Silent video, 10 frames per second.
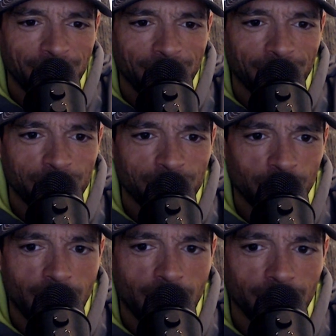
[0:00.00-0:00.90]
It's
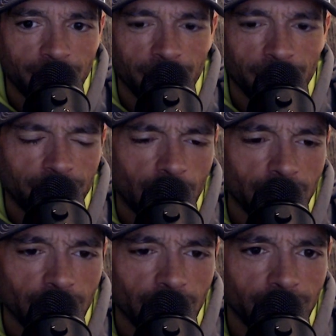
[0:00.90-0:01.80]
Friday.
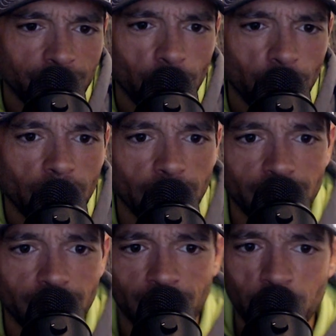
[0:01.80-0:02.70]

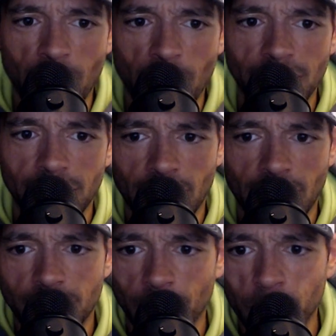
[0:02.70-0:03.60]
It's Monday night,
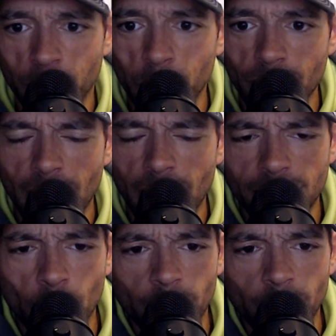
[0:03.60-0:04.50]
so Tuesday,
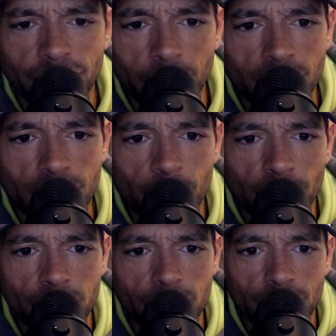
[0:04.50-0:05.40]
October 1st. I'm pretty
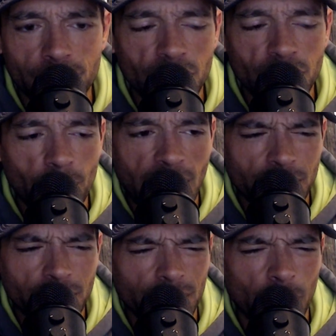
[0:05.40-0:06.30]
sure Seabass
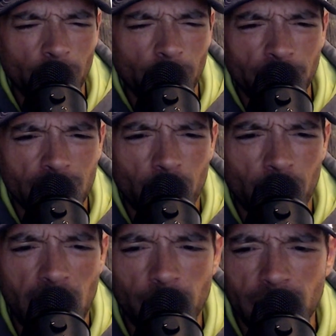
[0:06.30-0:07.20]
reopens to
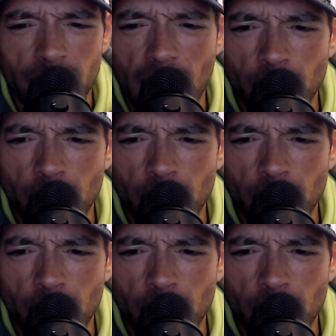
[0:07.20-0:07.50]
maybe 10